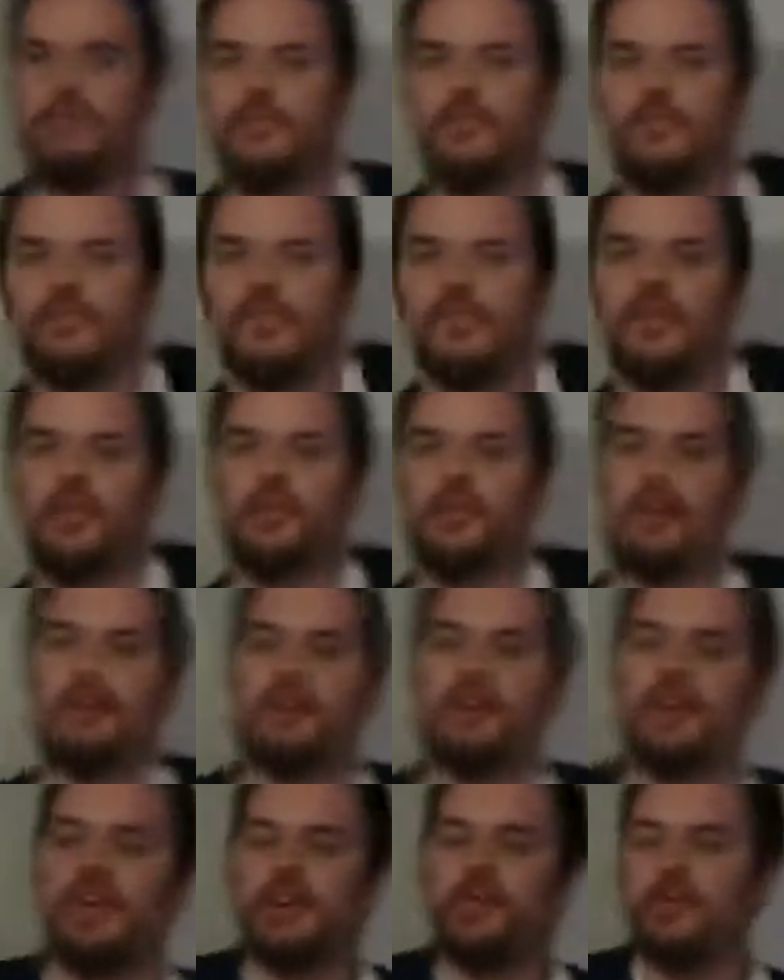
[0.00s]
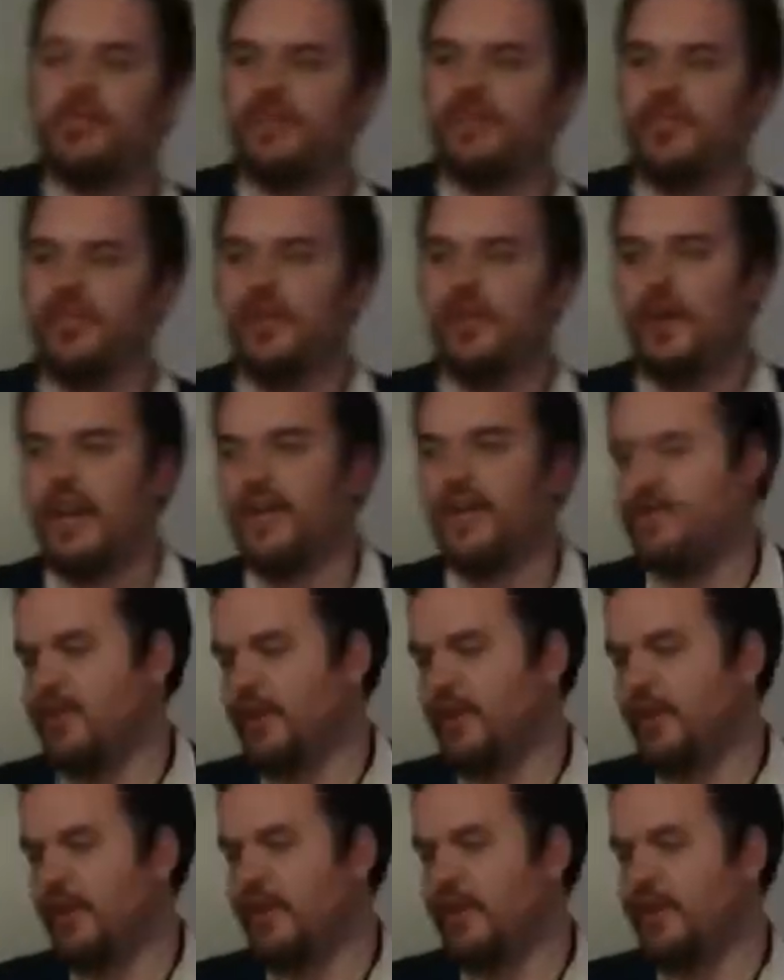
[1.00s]
So my plan was, oh hey,
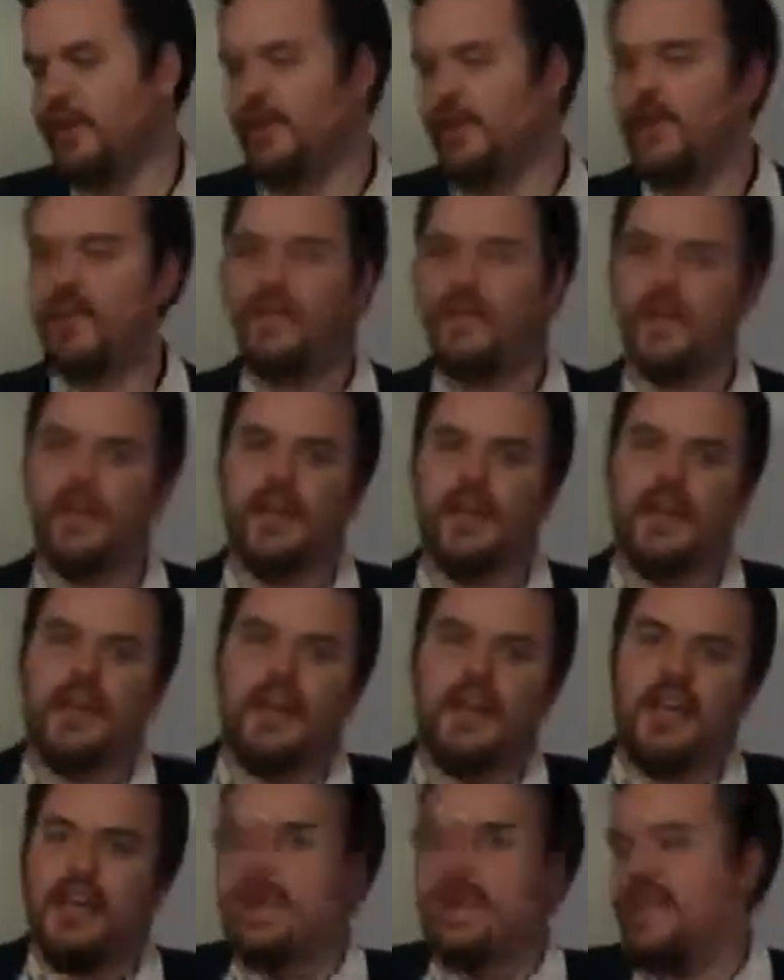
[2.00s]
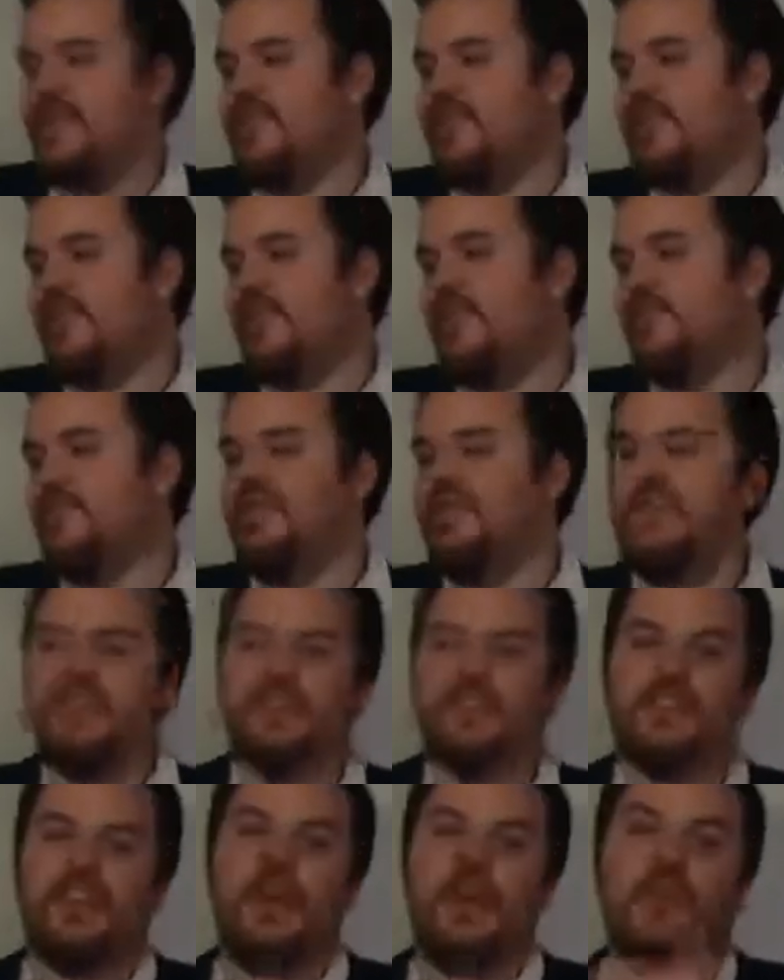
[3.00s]
drink all the milk, then, you know, clean
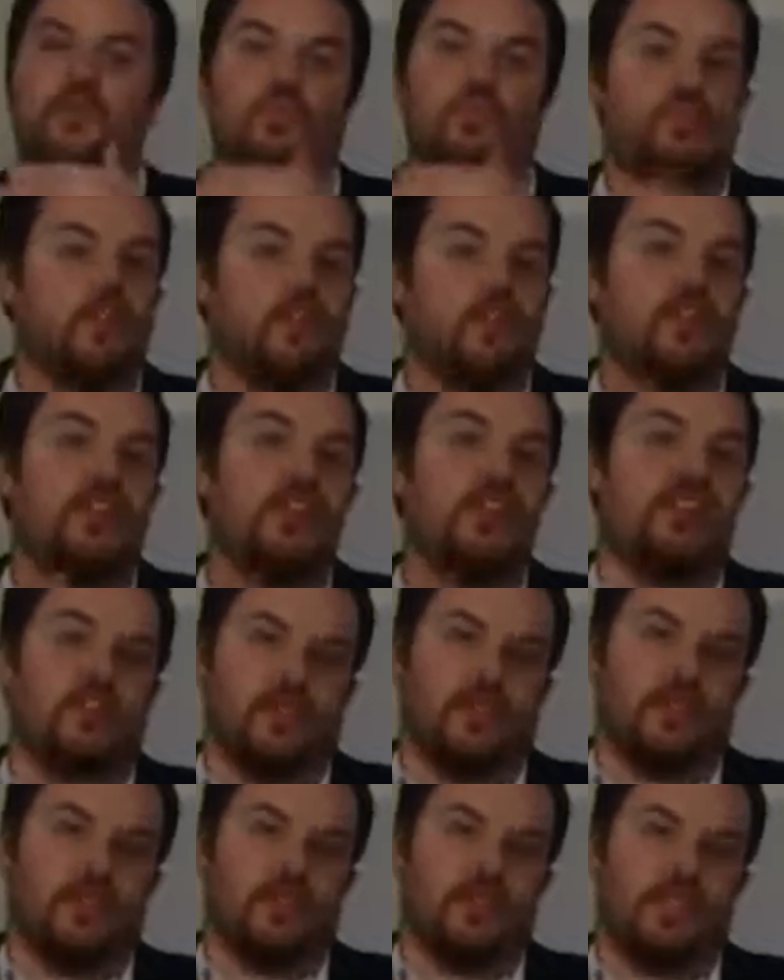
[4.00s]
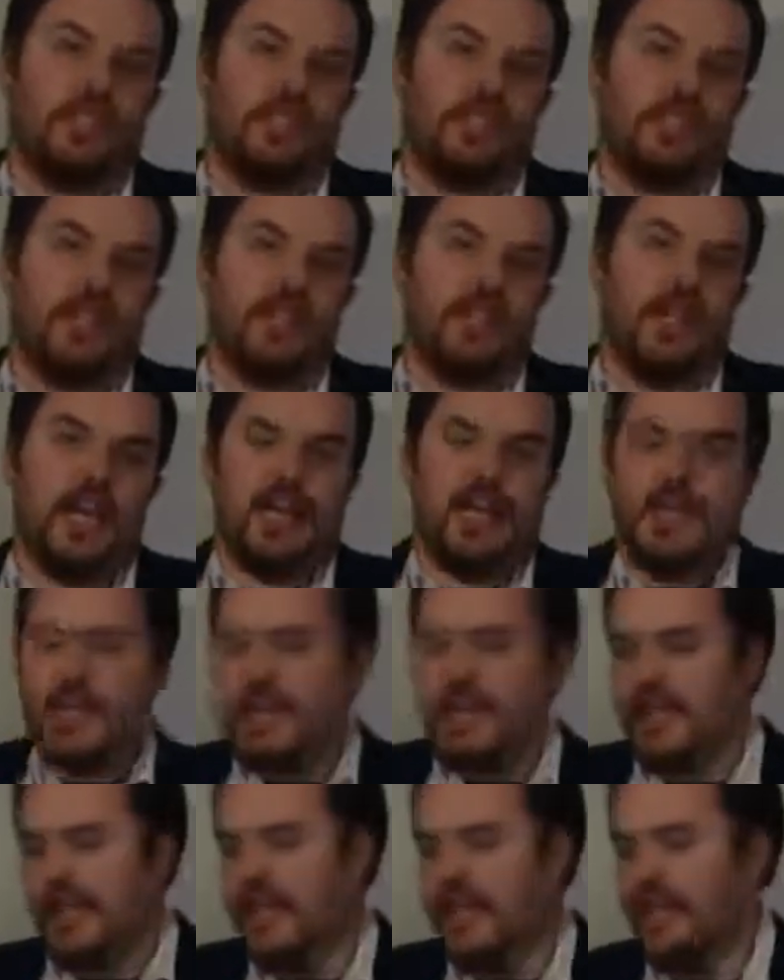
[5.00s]
this out really thoroughly, and then
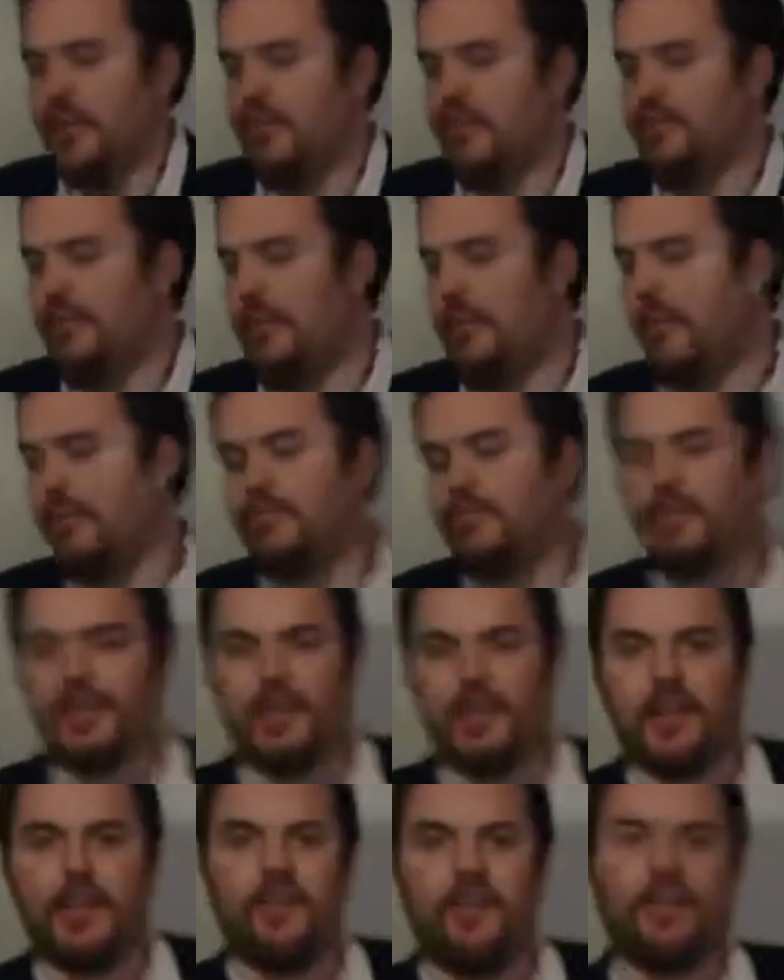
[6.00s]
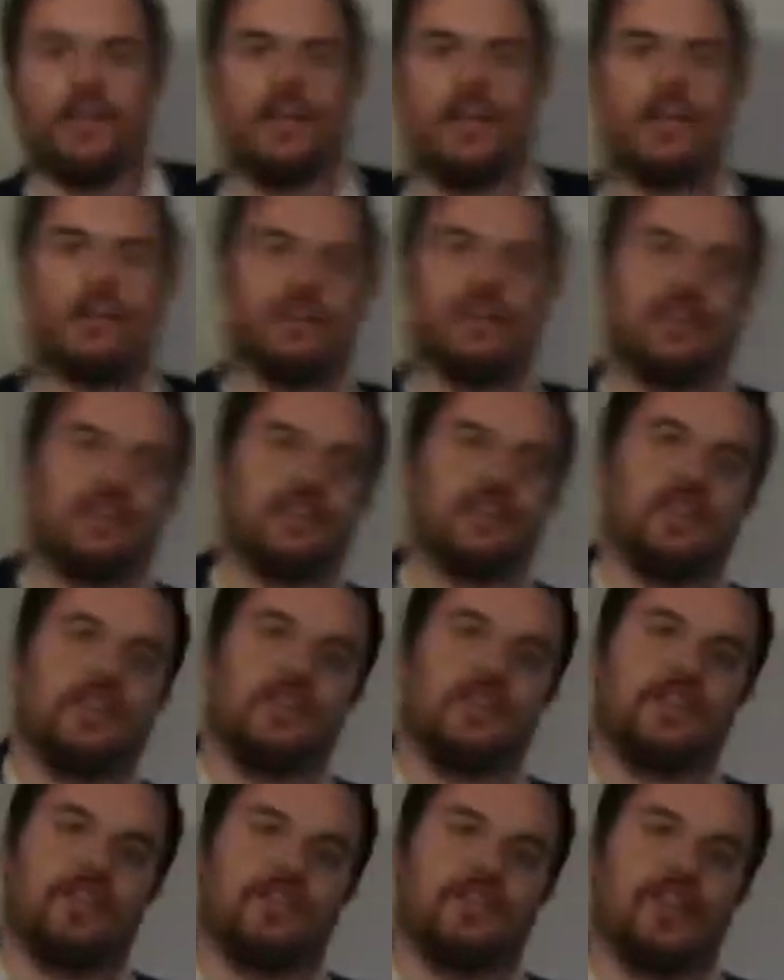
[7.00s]
I can carry it around, be like, oh hey, you
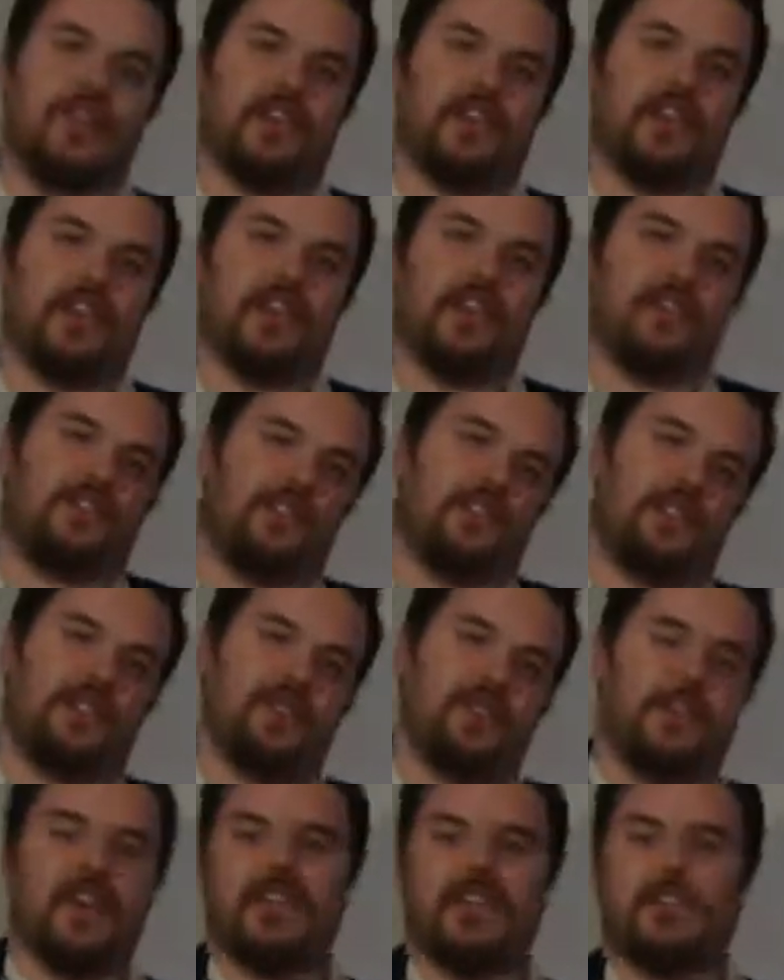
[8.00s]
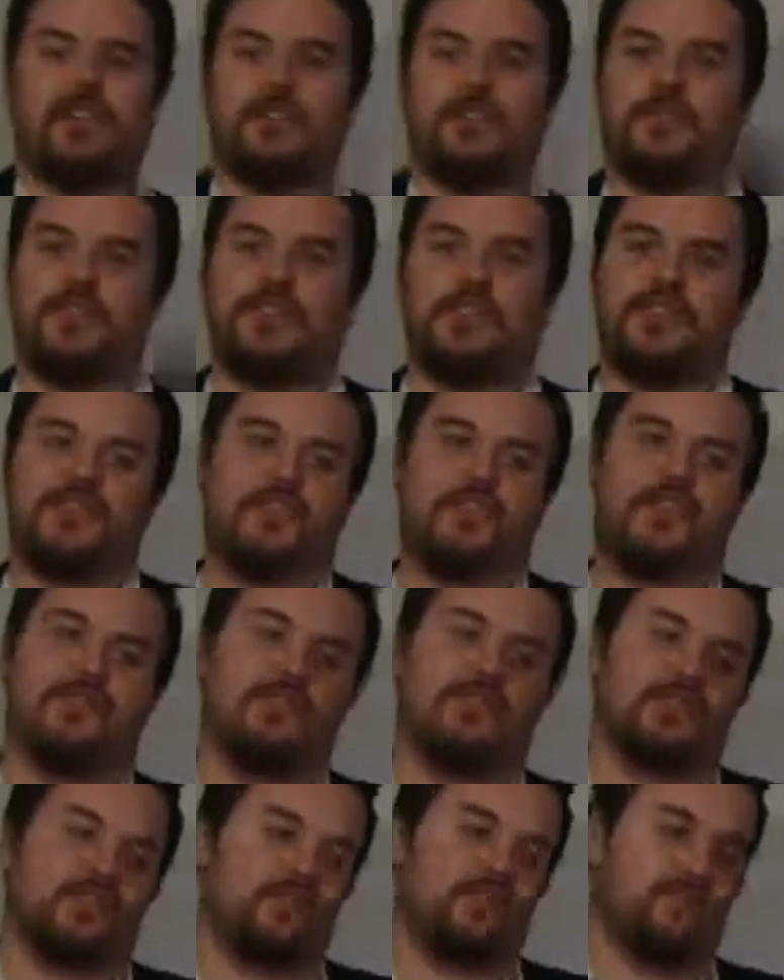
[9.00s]
know, I've got coffee cream in case I run into
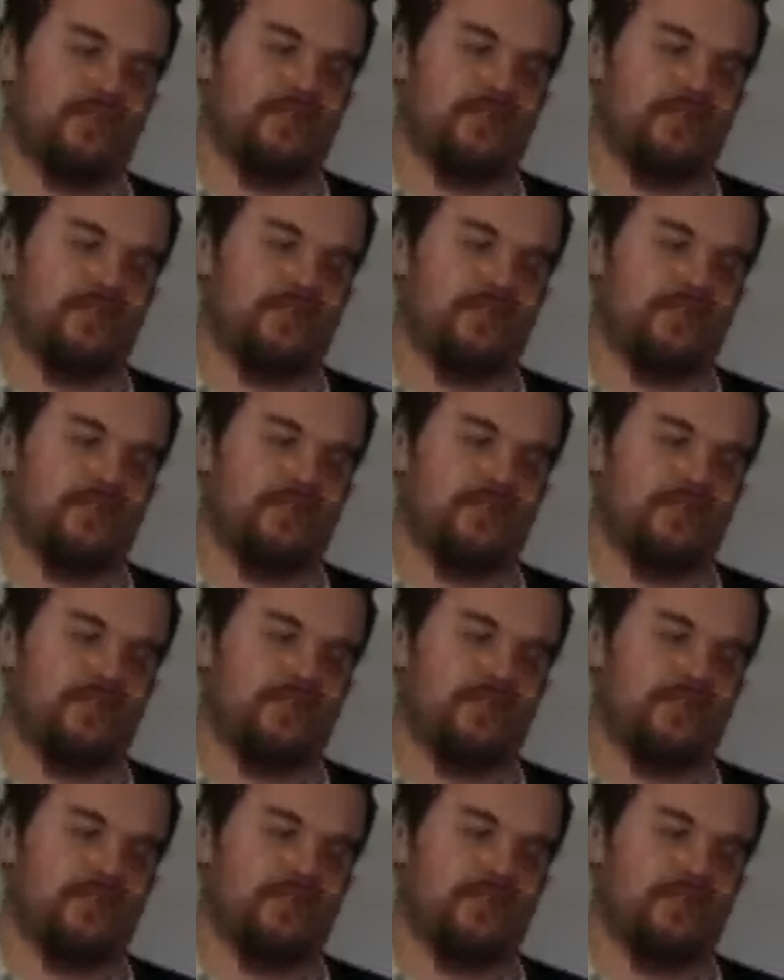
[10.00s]
trouble.